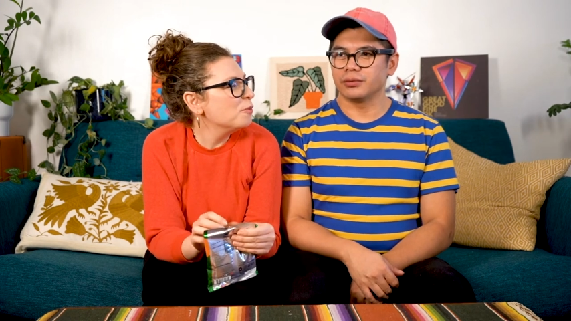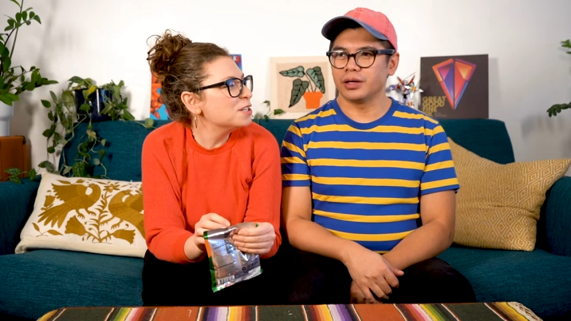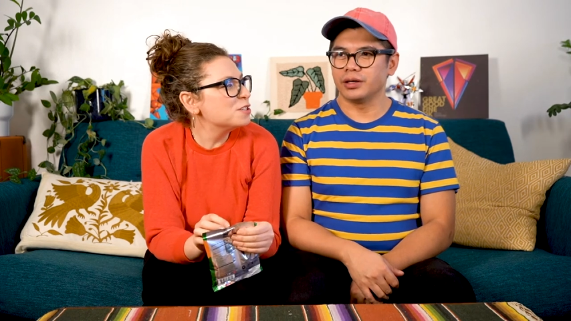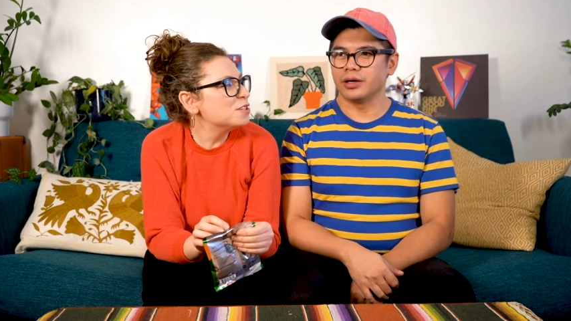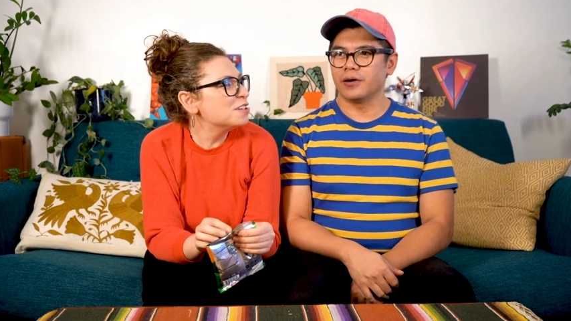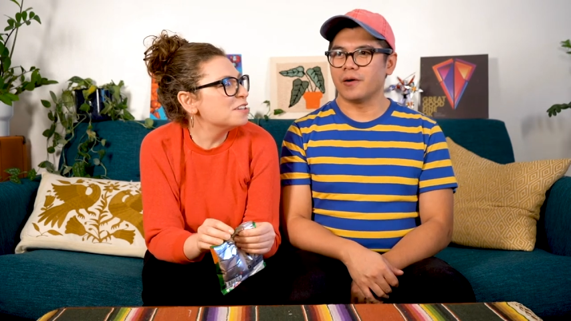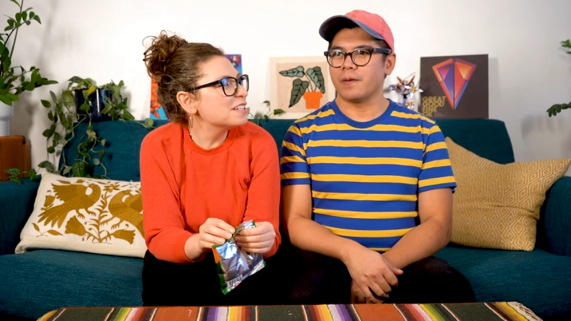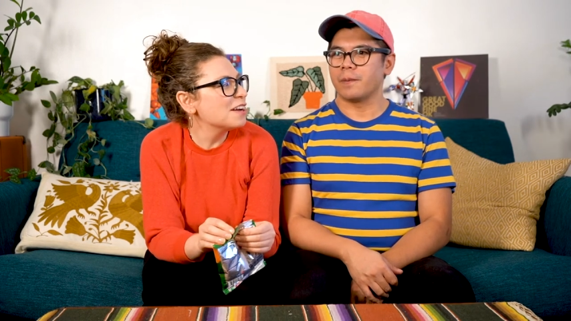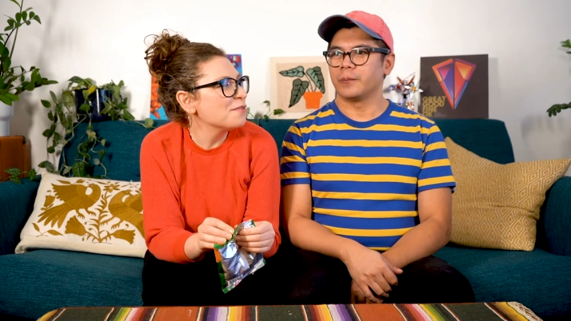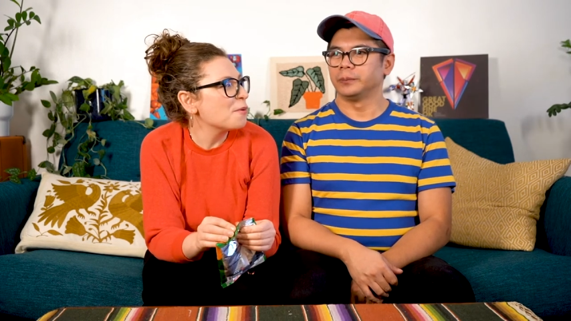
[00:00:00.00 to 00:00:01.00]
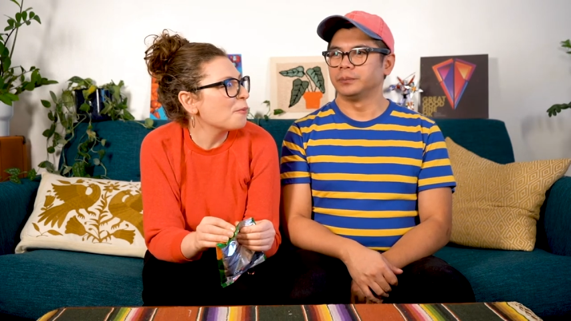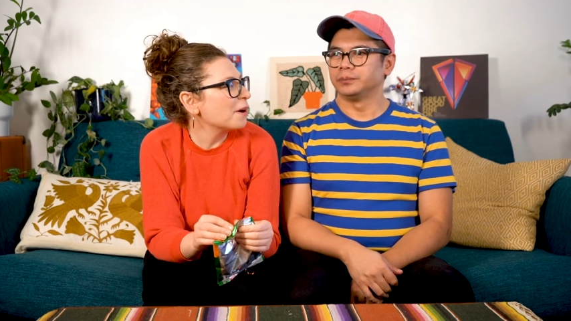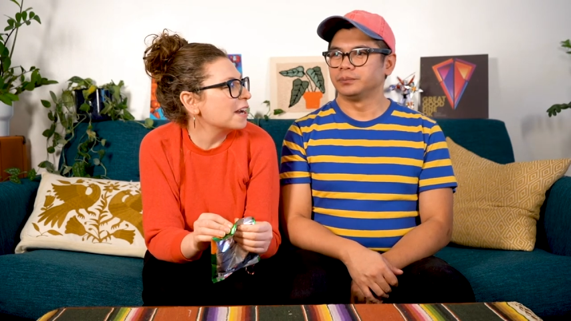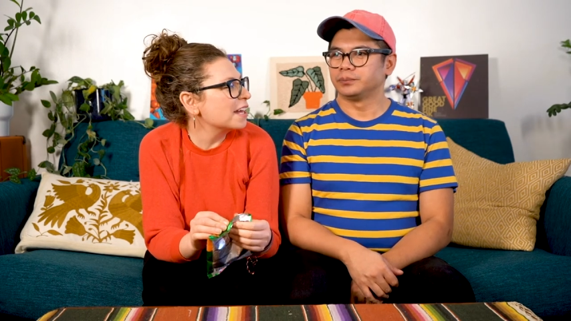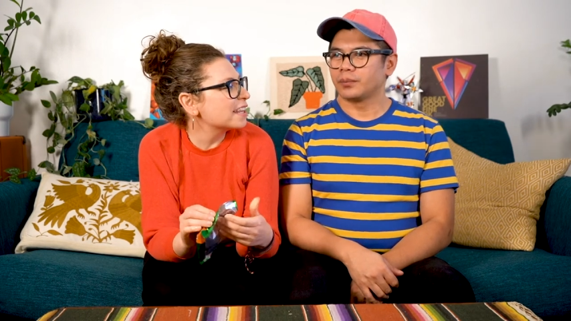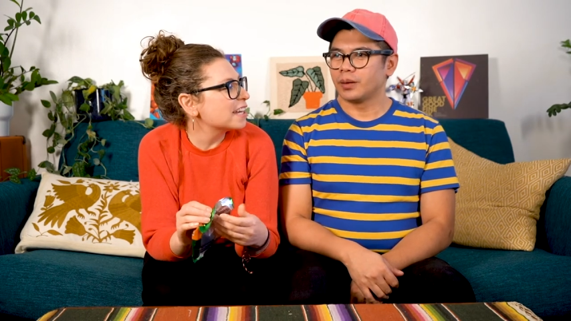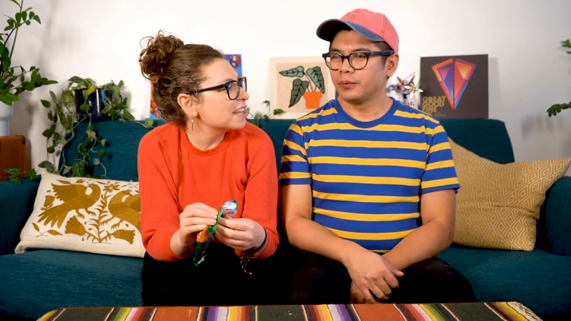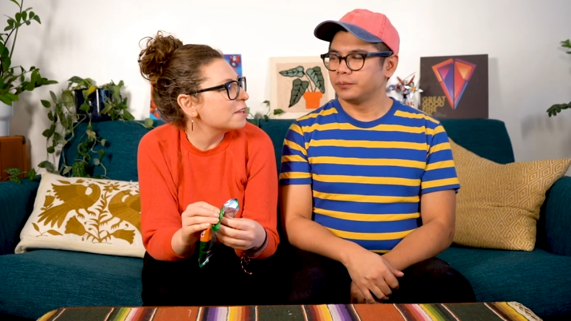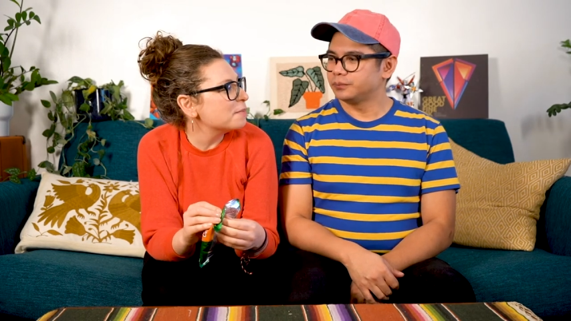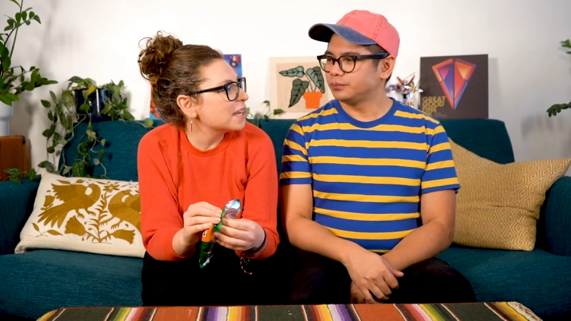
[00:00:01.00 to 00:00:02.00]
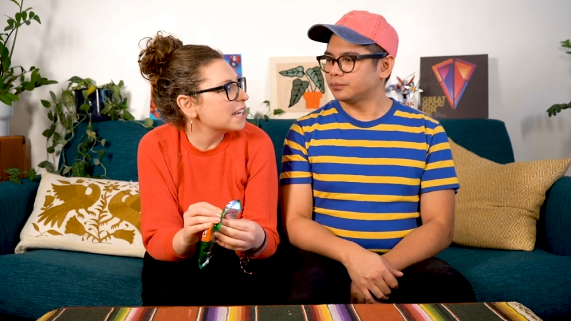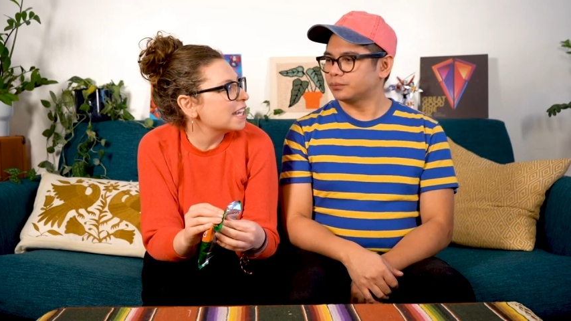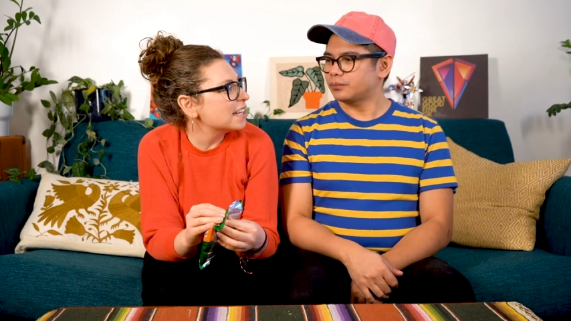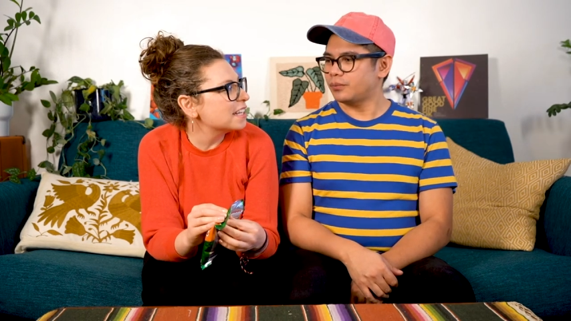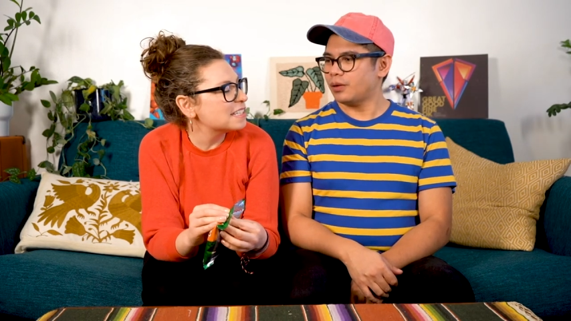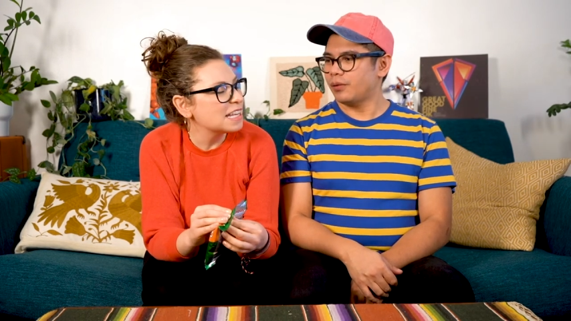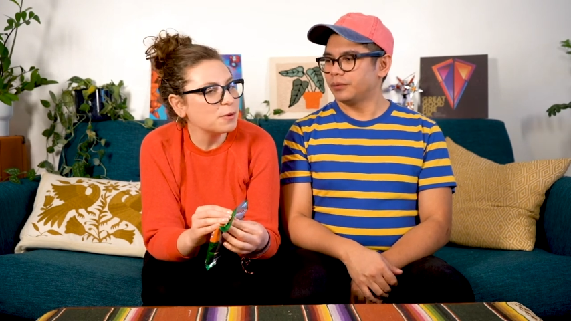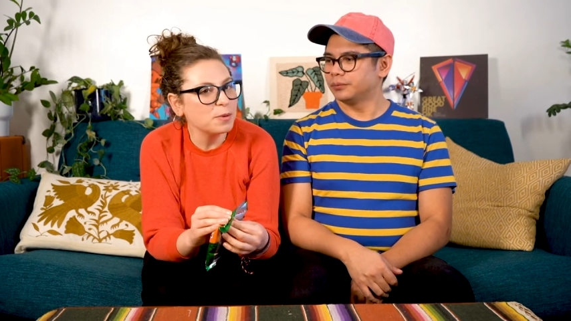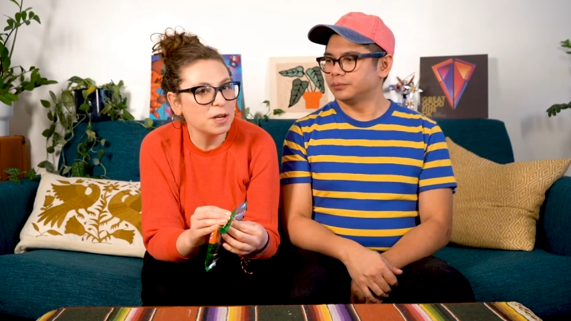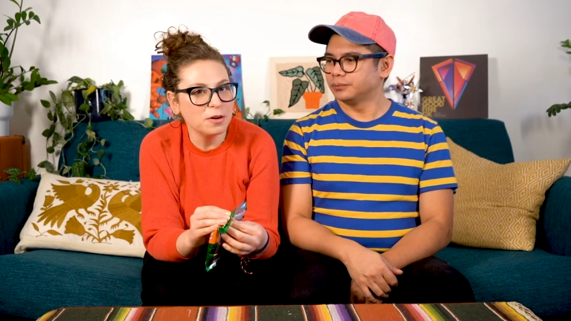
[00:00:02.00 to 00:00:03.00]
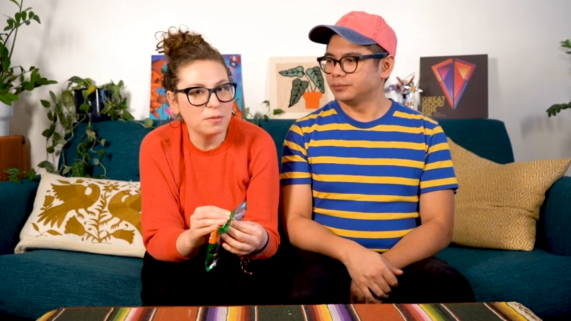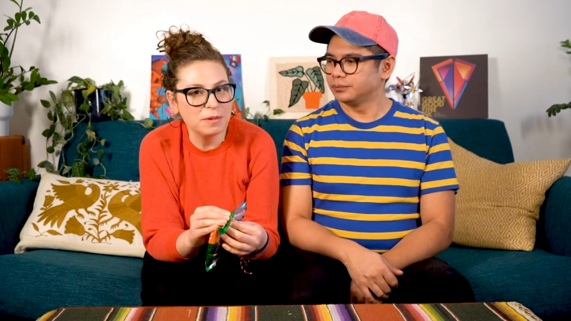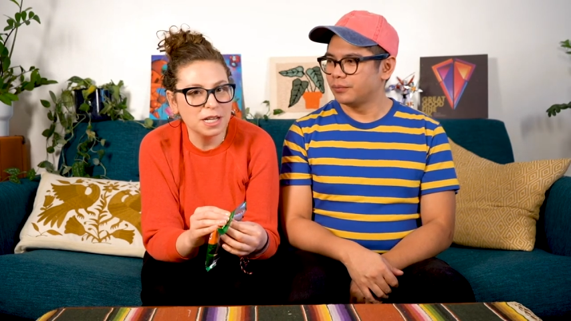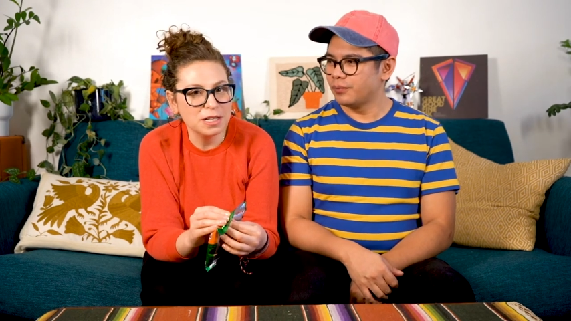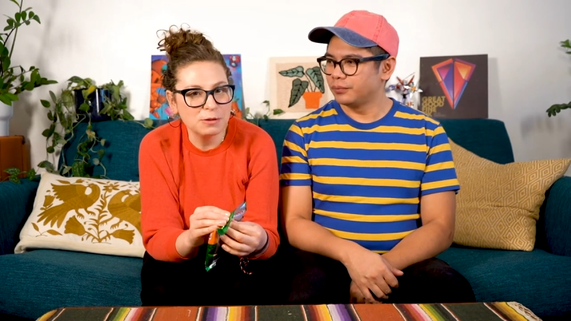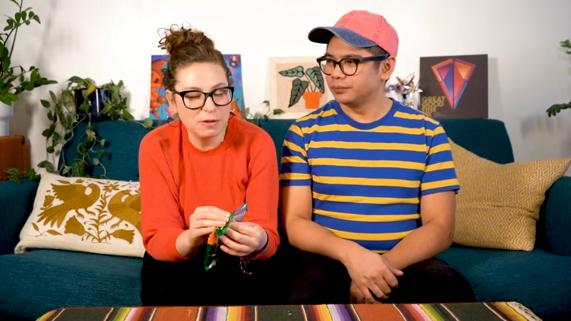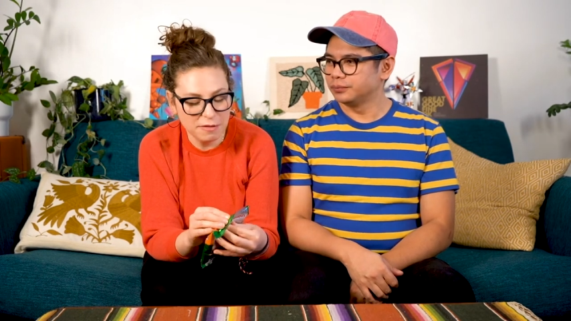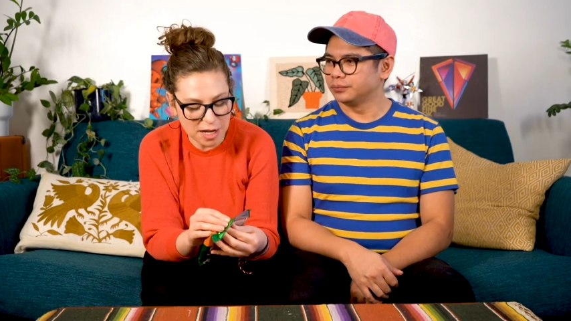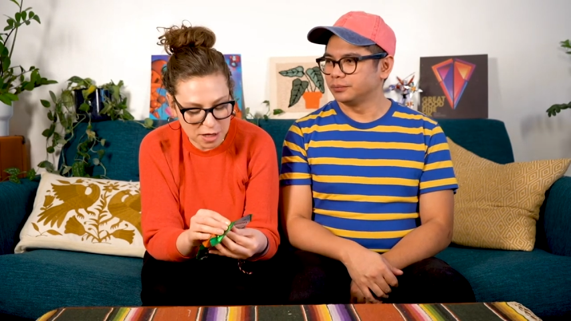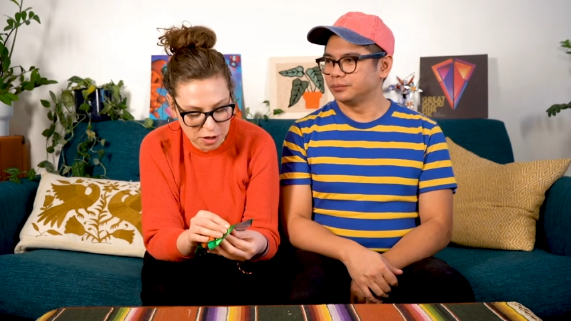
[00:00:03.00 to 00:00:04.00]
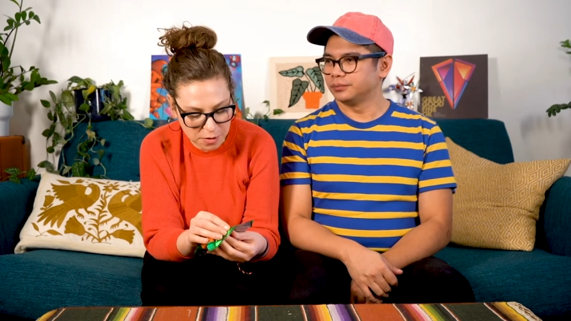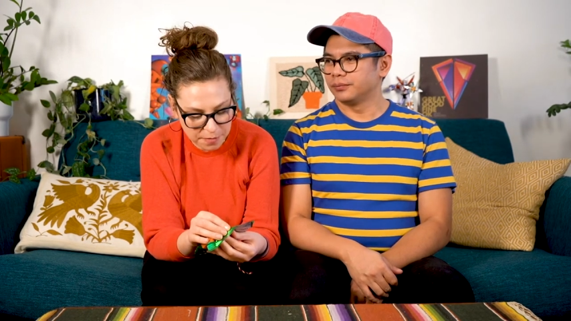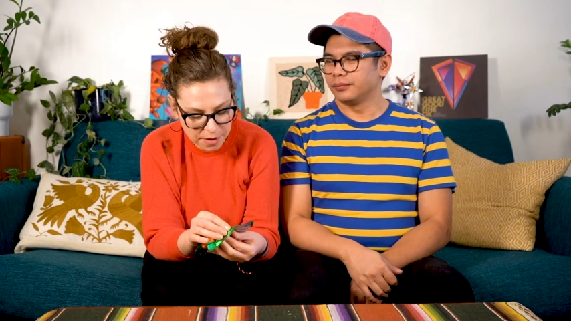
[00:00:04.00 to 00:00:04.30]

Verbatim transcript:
Speaker 1: We right should now? just have a warning thing in the beginning that's like, we don't mean to offend you.